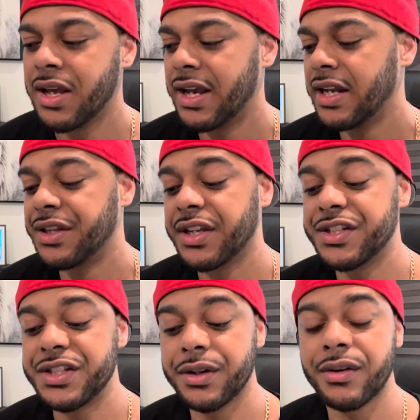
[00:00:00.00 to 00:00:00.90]
anything
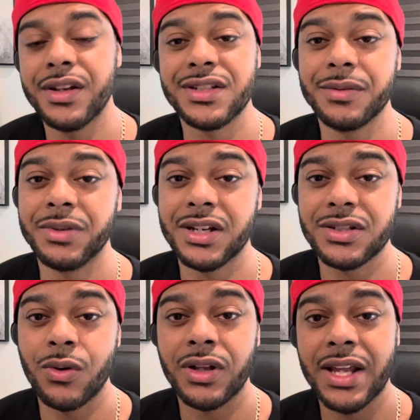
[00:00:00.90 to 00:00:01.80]
serious, and because
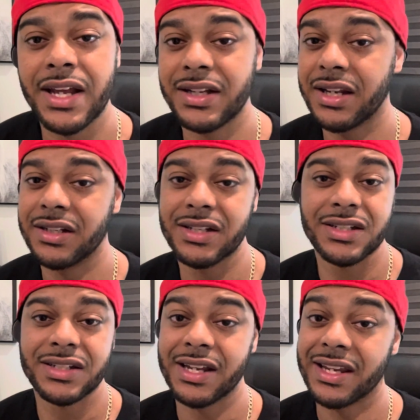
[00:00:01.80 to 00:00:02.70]
online dating
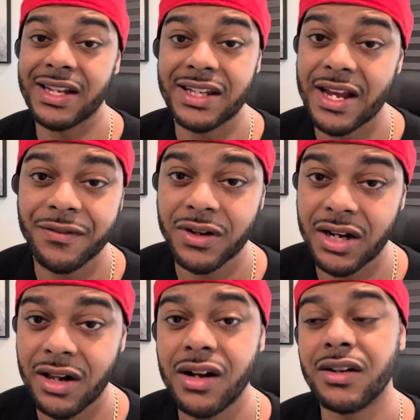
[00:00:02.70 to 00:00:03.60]
doesn't take any effort
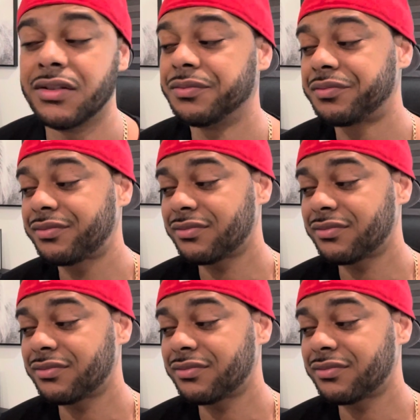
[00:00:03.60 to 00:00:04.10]
at all,